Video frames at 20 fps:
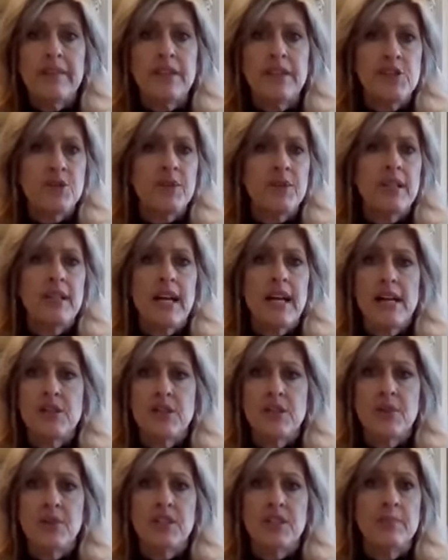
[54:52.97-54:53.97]
that you could add
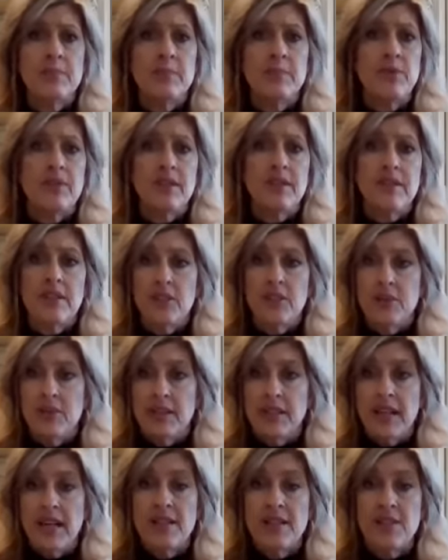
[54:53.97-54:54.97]
to a smoothie, that you
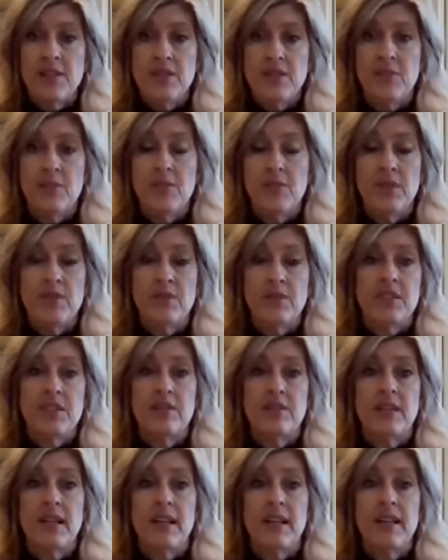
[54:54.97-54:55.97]
could add to your
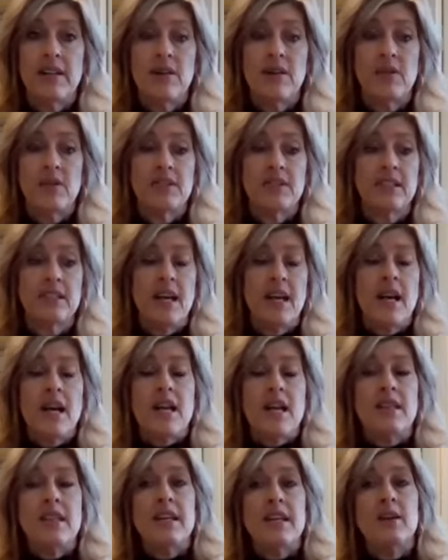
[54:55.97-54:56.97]
steel cut oats.
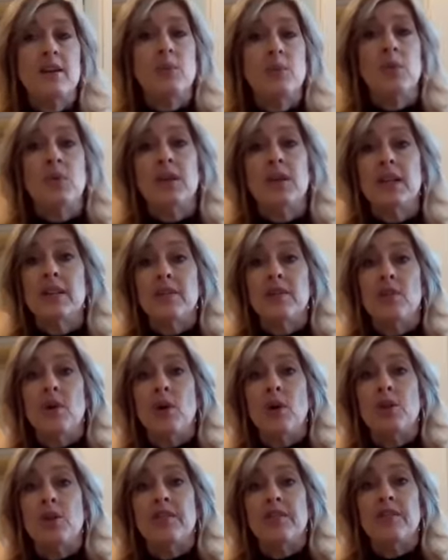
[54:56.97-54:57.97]
They will give you
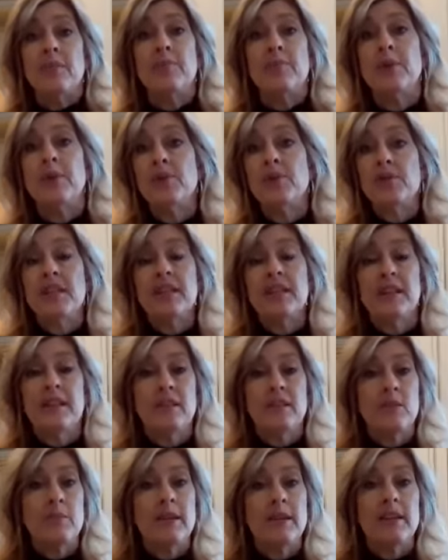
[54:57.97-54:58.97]
all of the protein and a
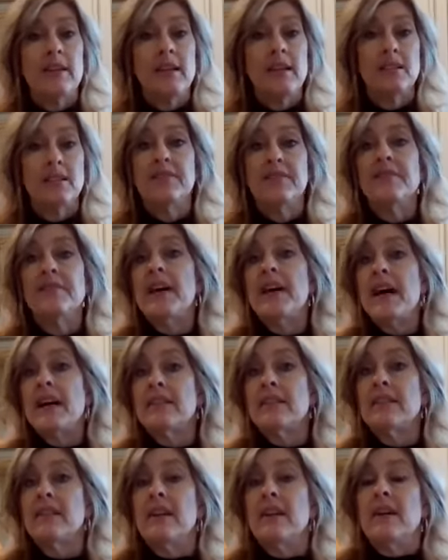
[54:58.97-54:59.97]
little bit less fat.